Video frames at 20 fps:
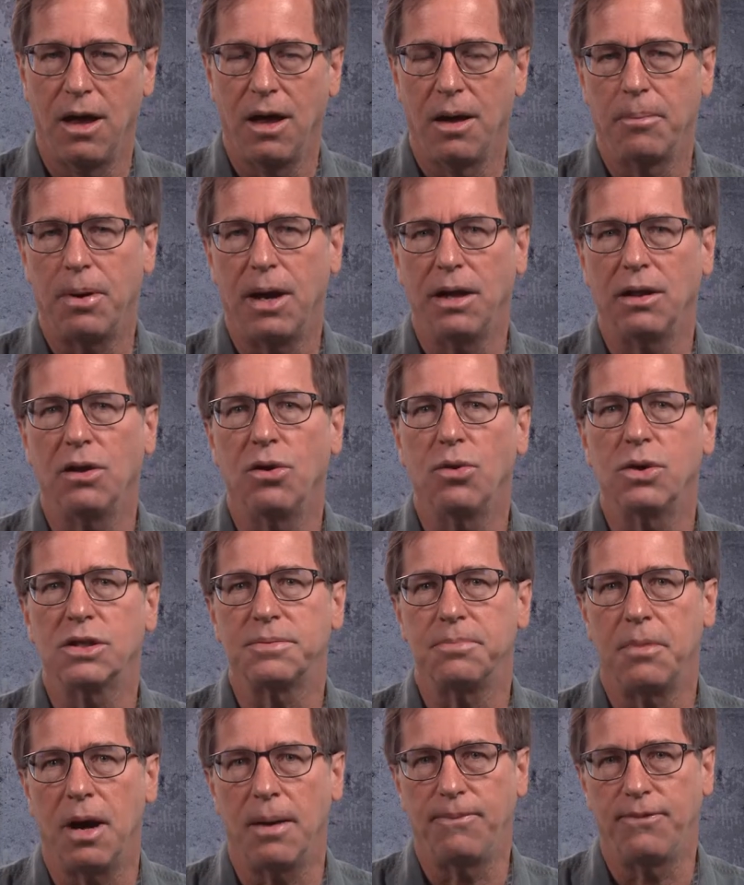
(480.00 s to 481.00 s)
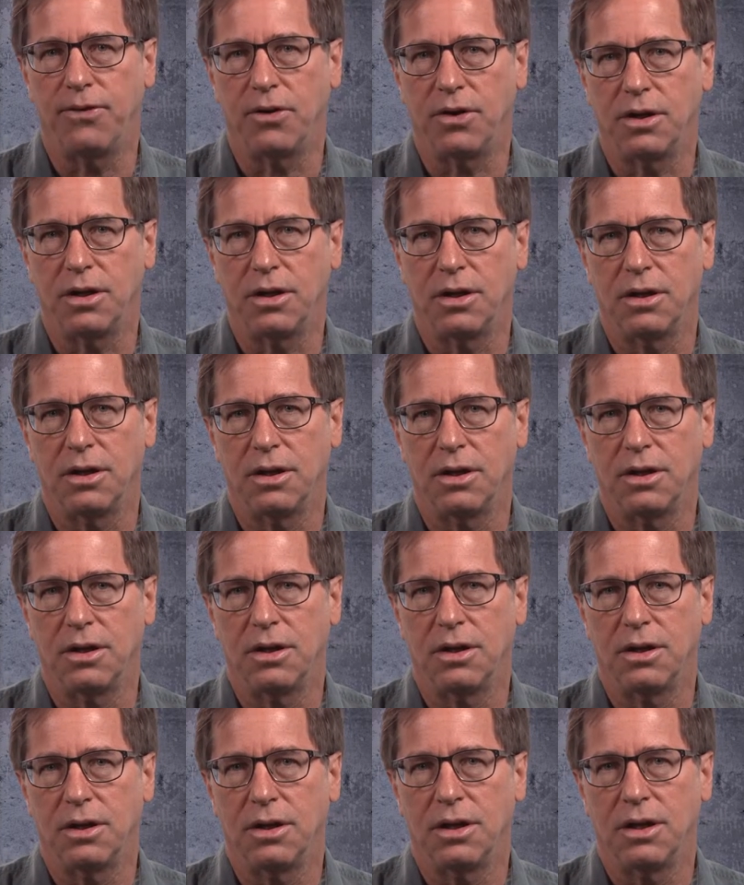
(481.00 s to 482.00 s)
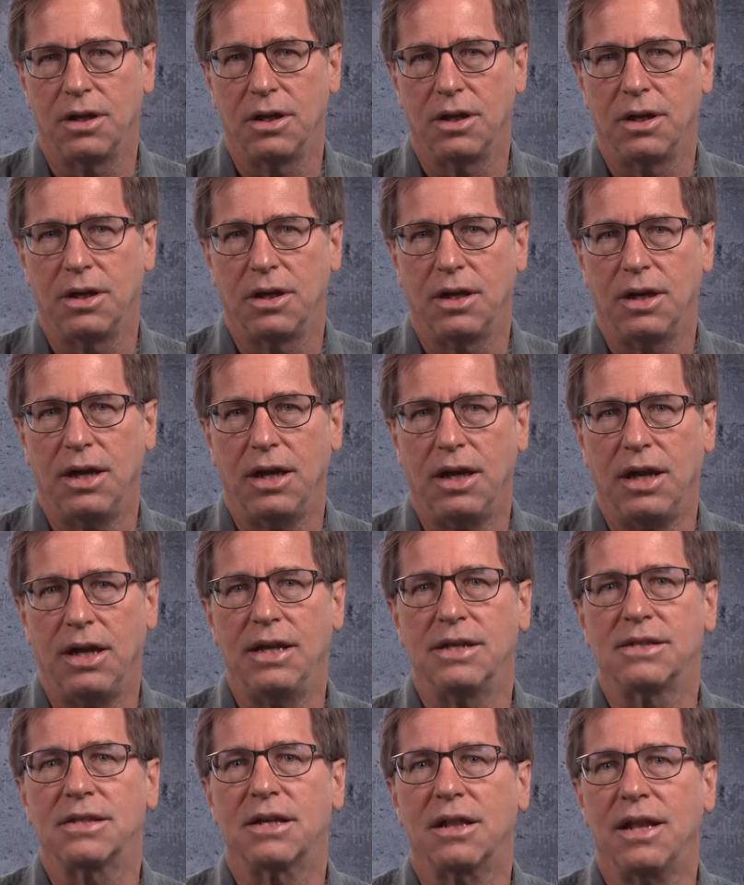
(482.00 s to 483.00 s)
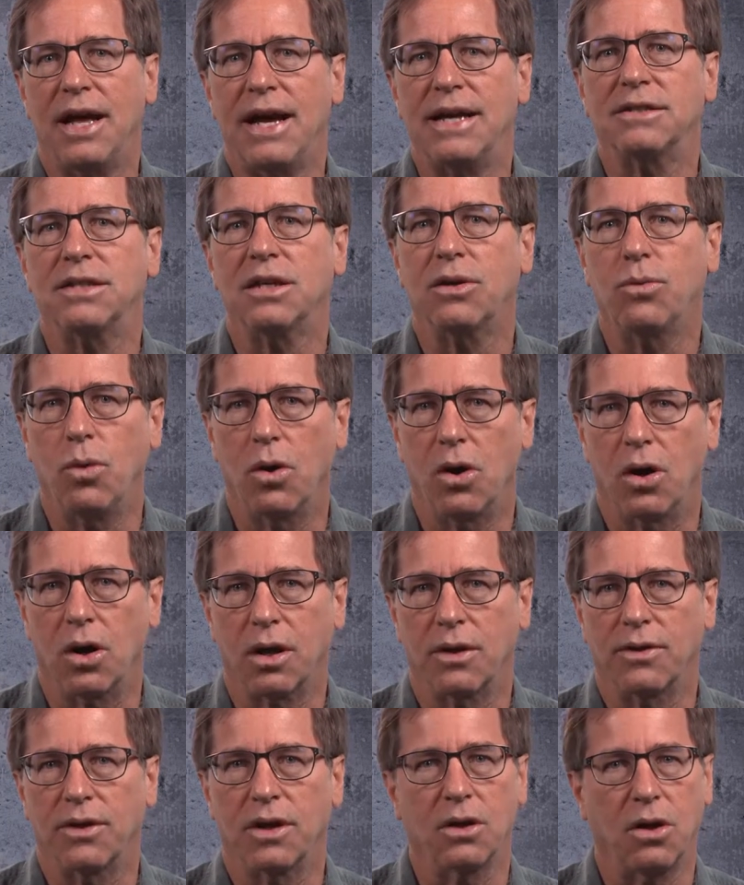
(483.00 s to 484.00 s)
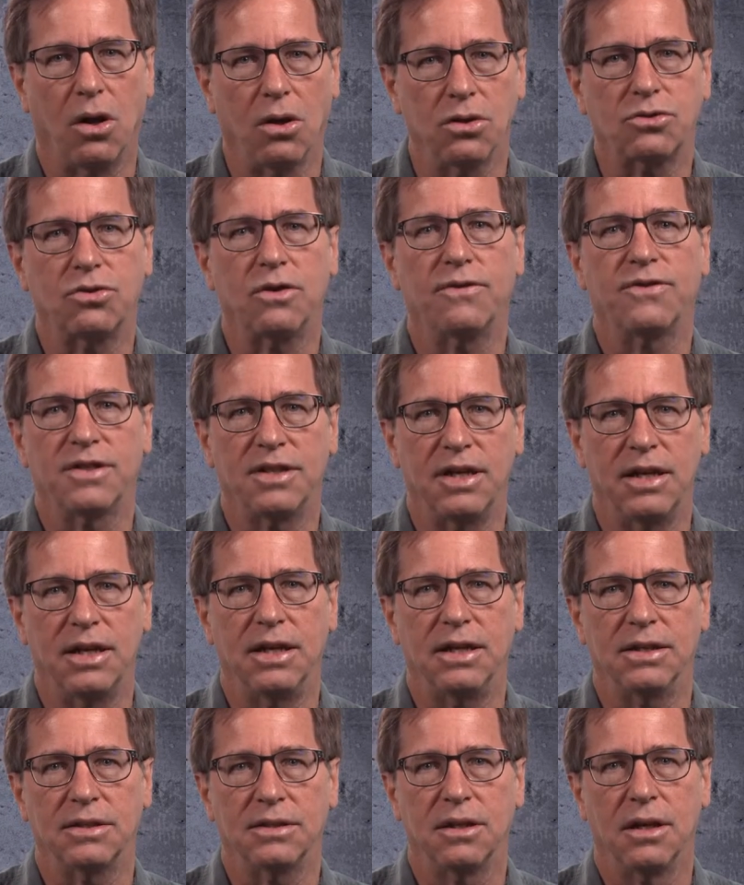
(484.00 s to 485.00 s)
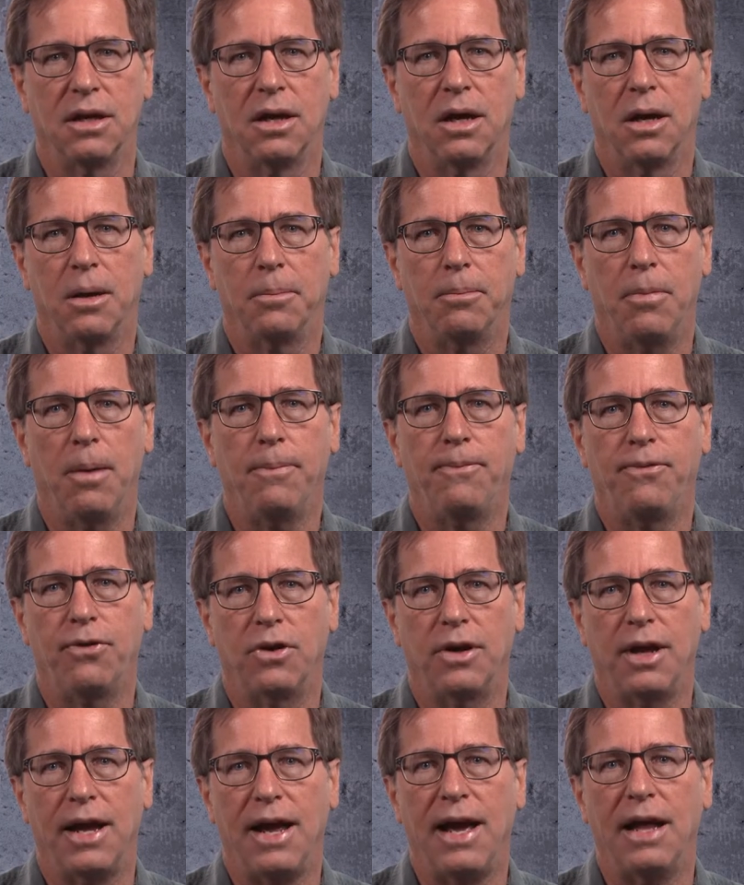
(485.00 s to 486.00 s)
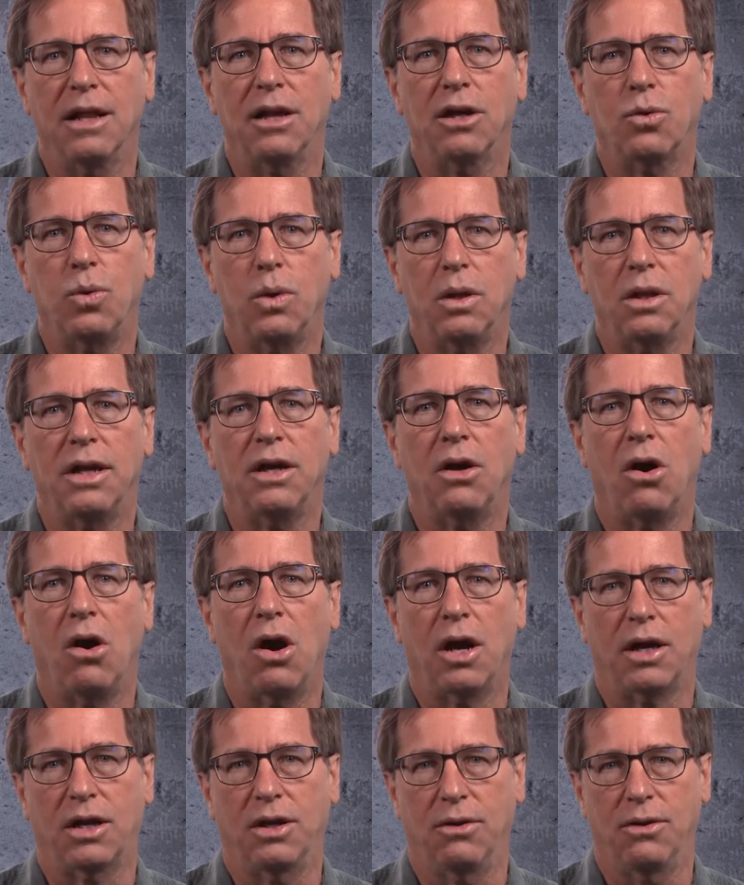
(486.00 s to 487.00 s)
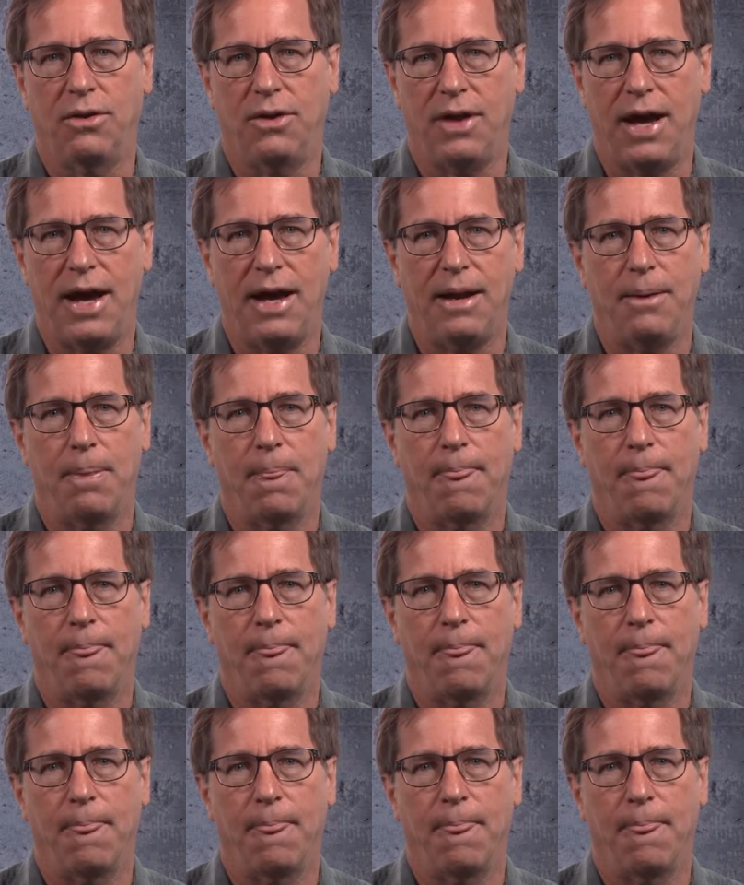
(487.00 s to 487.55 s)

by Lewis Mumford. In his classic work, The Culture of Cities, Mumford eloquently argued that